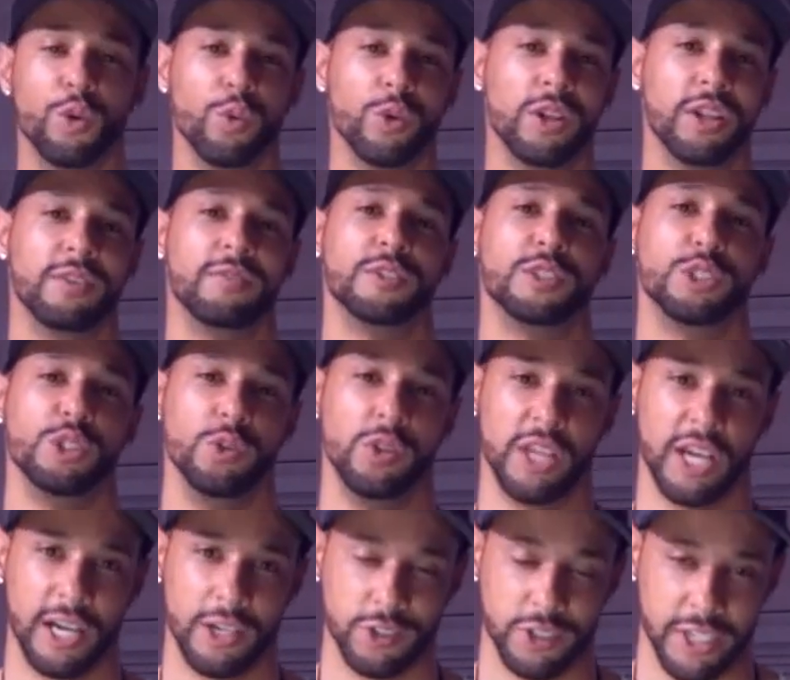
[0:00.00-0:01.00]
We live in
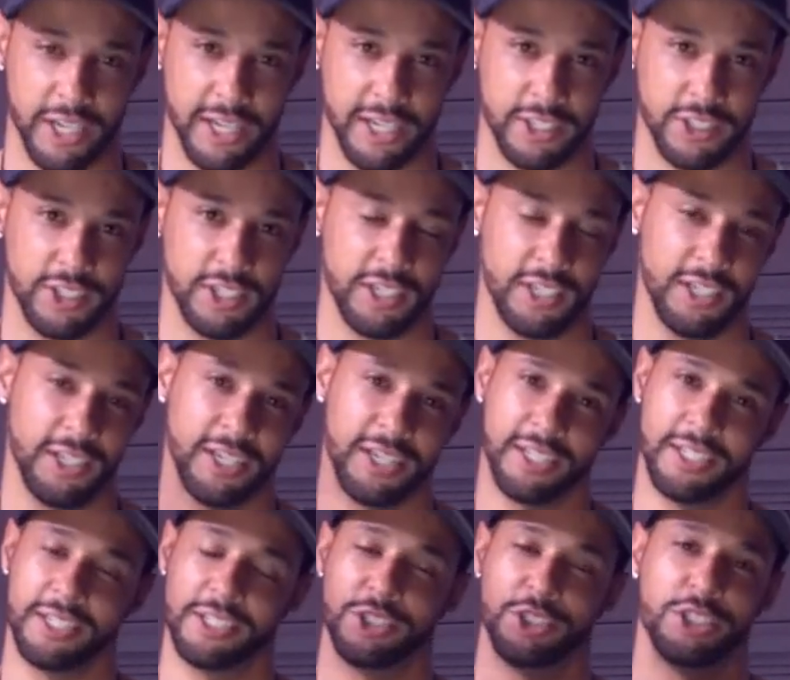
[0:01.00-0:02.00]
2018,
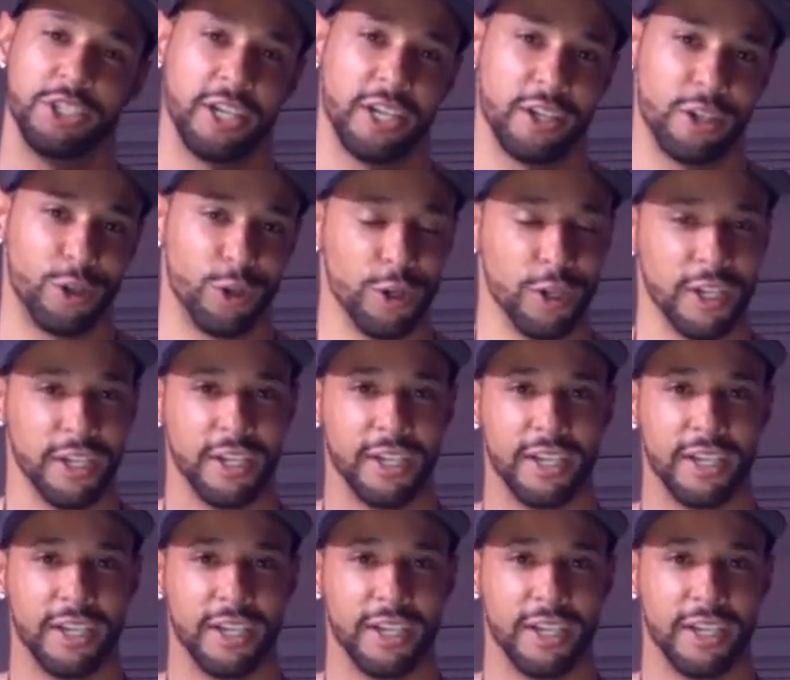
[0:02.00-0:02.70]
and this channel